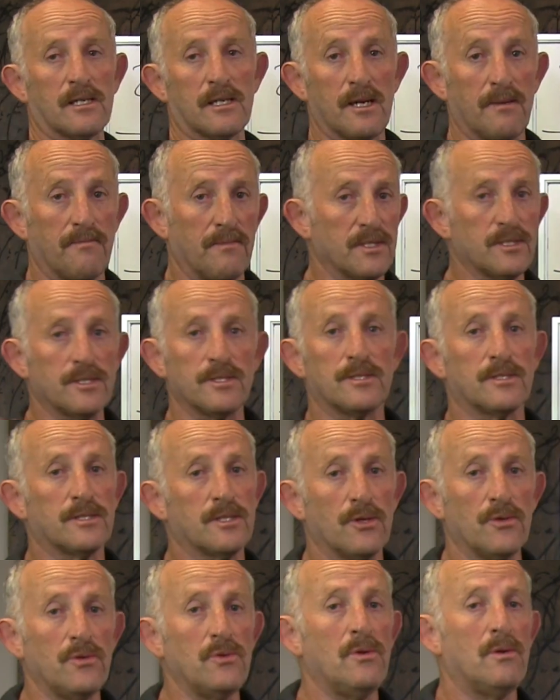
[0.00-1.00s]
committed
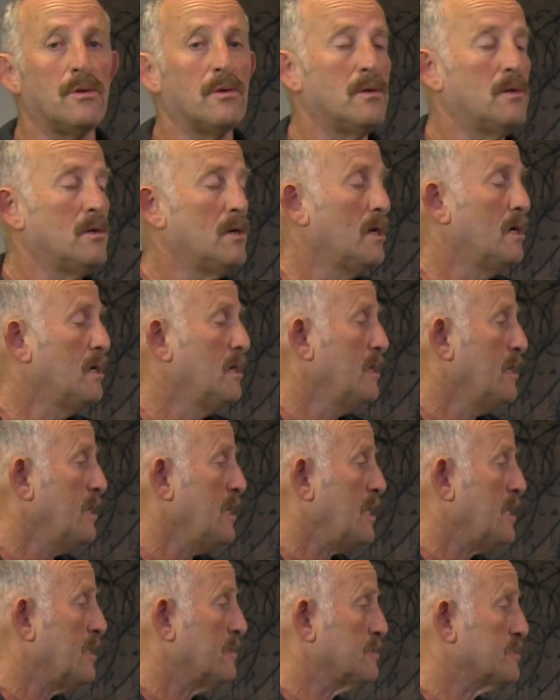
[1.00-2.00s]
to,
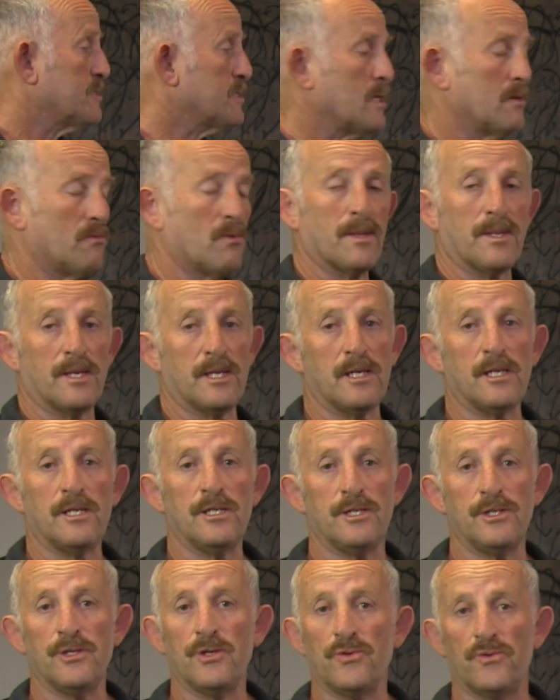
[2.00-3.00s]
and say what the
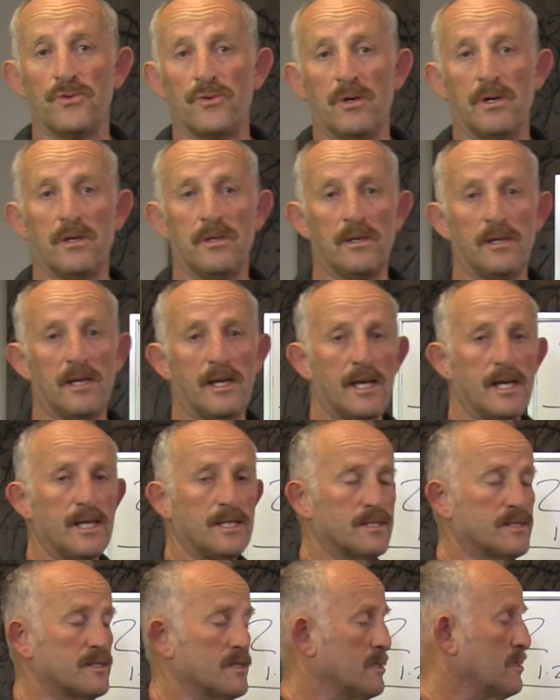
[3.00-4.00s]
EU
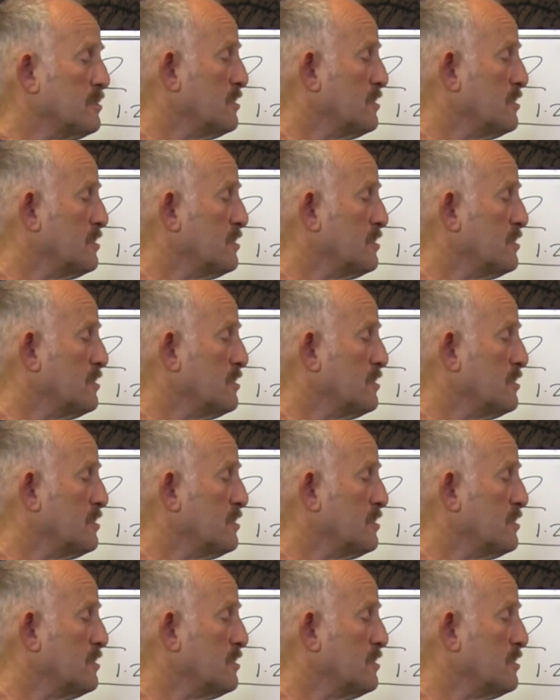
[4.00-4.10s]
has